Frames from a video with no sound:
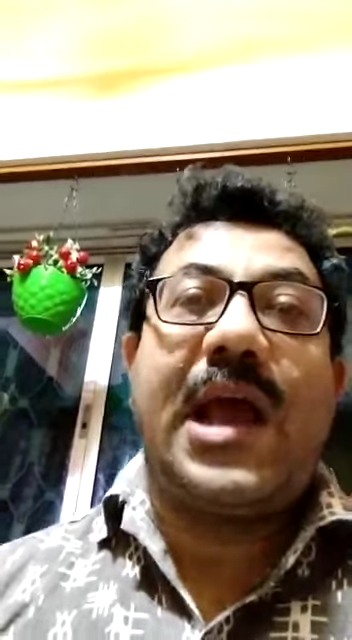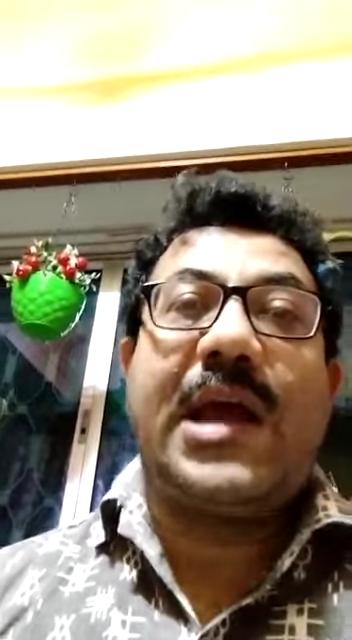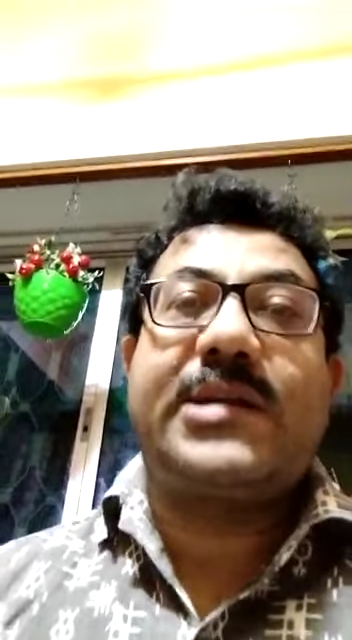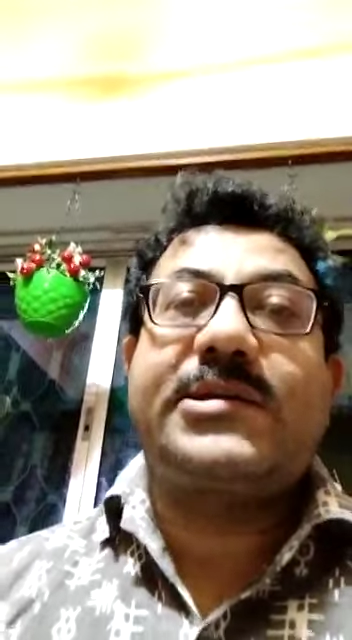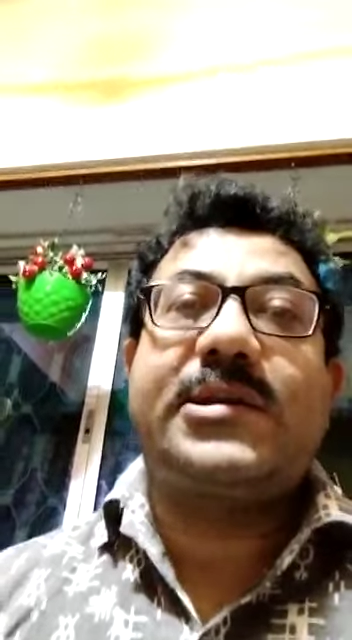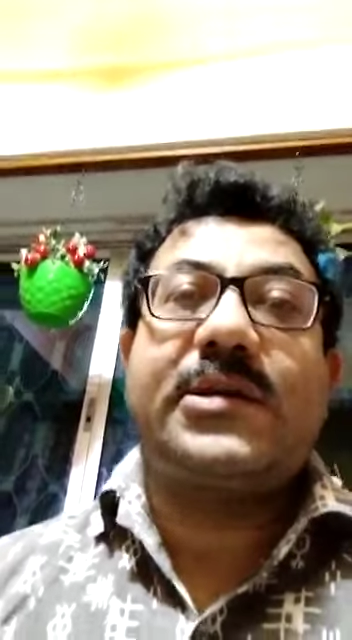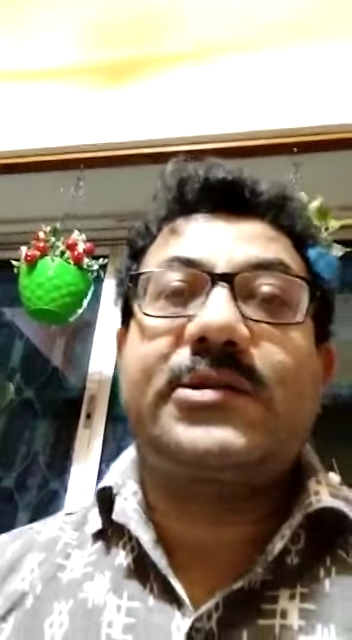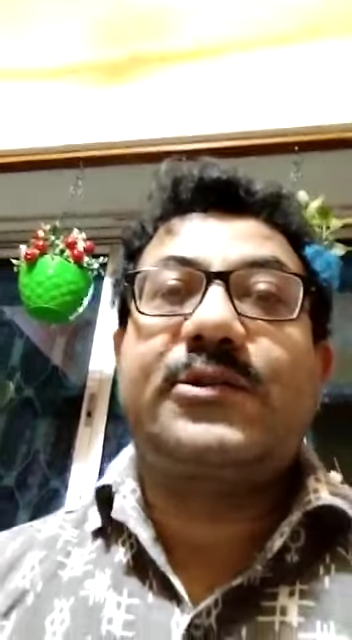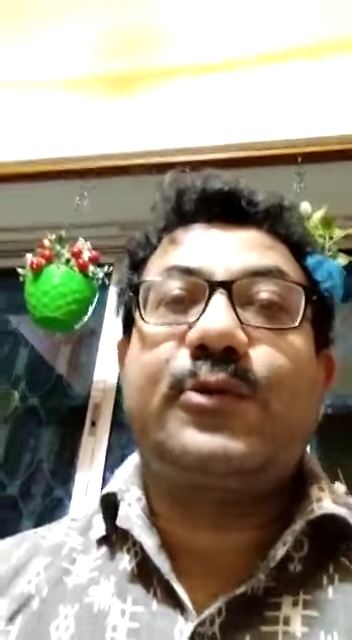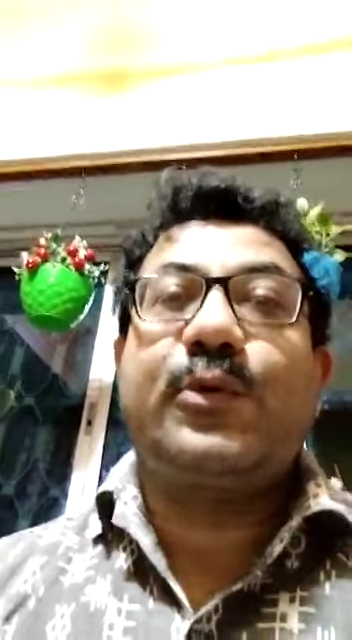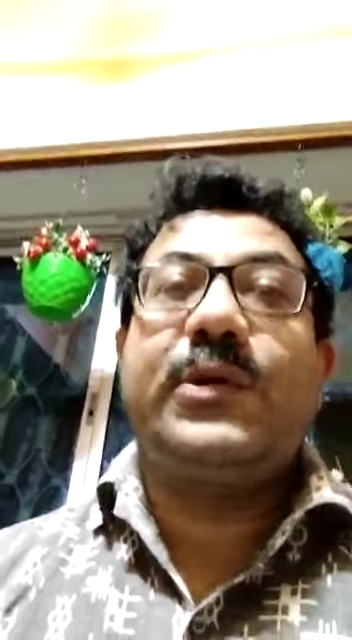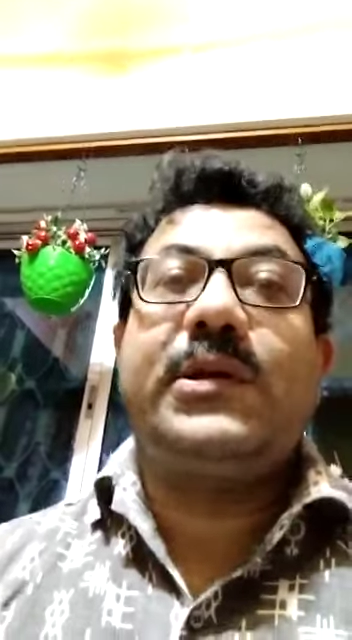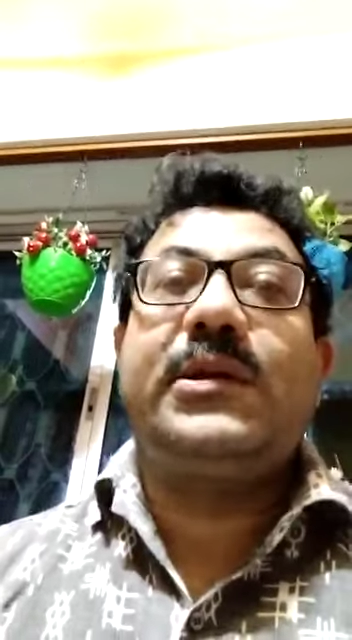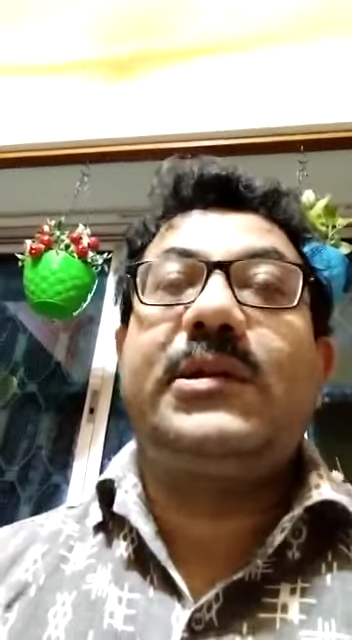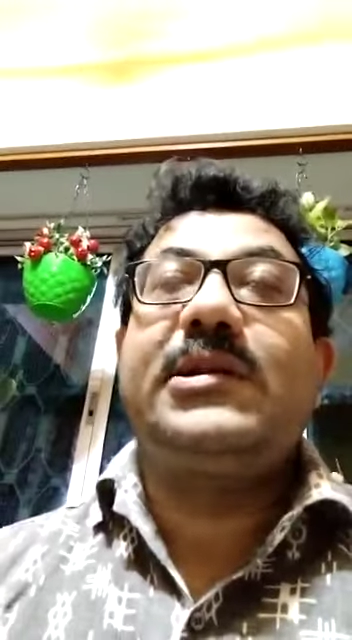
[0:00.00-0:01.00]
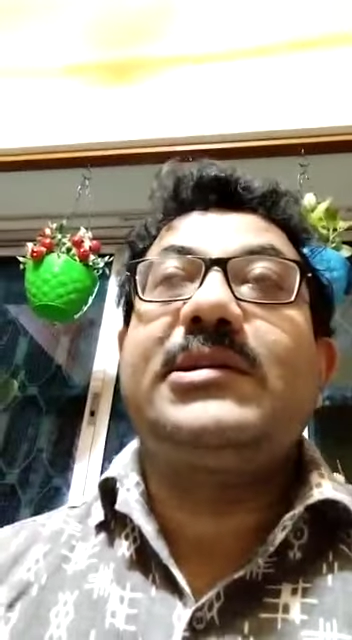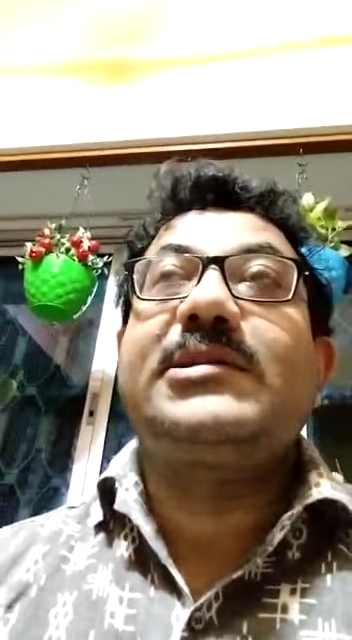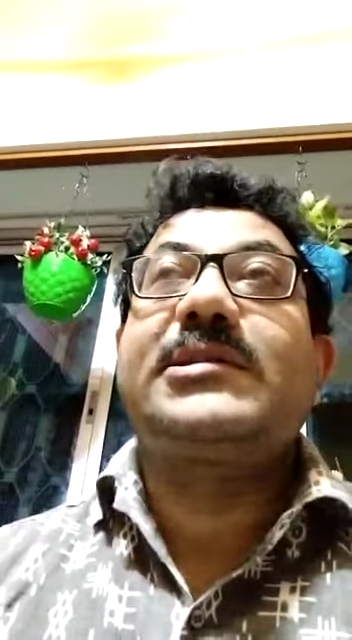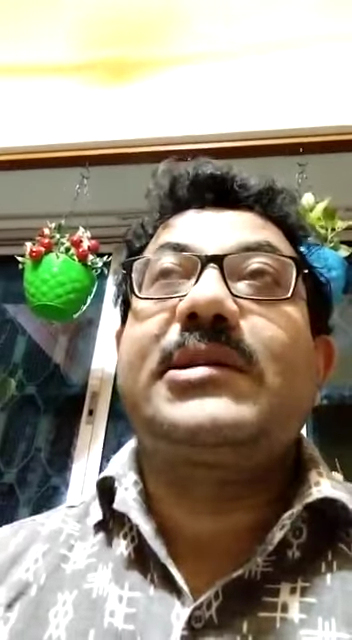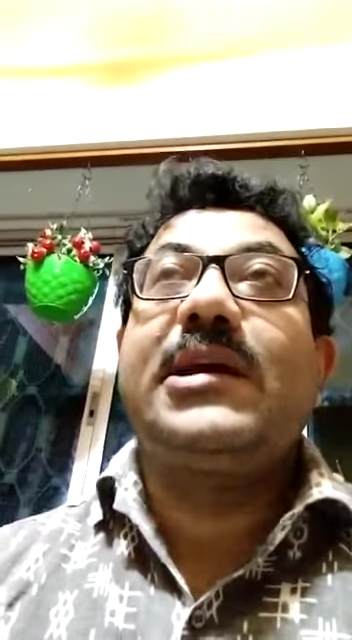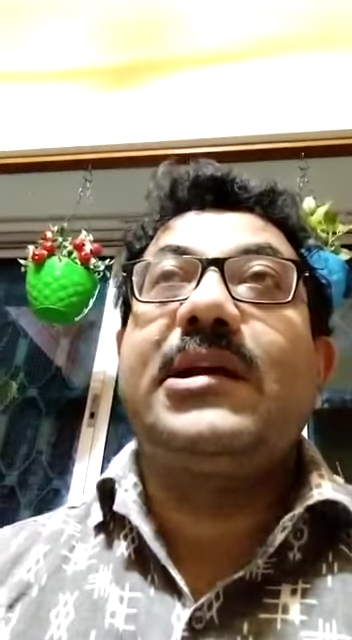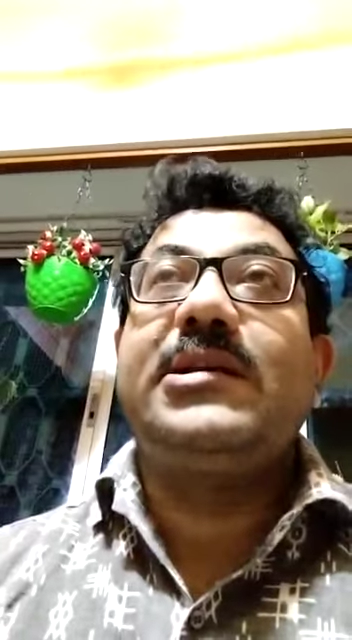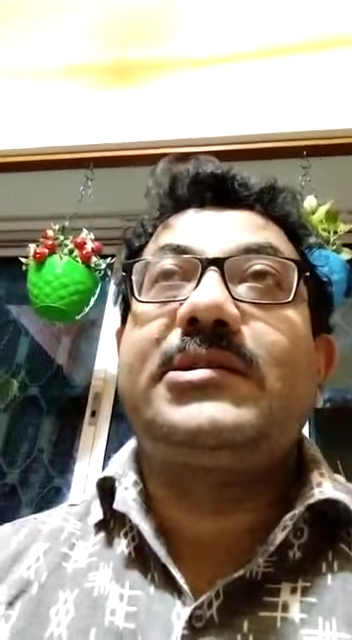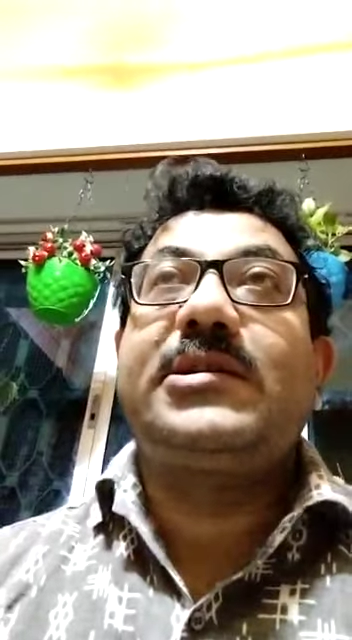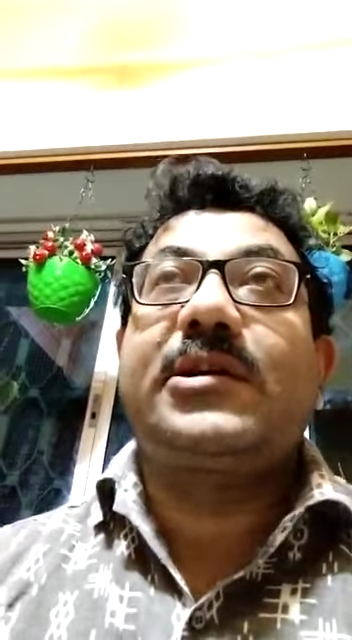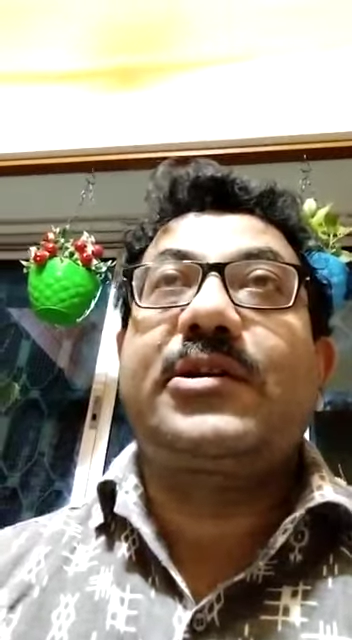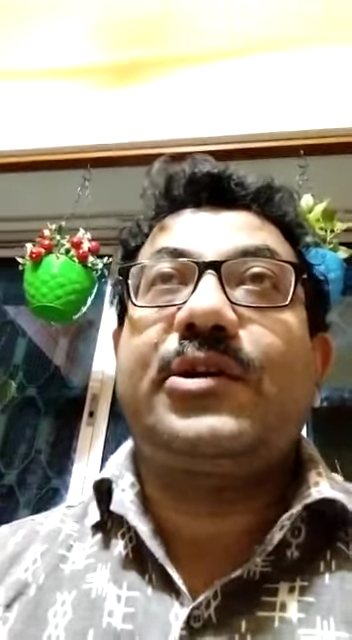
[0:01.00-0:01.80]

attacked with this guilty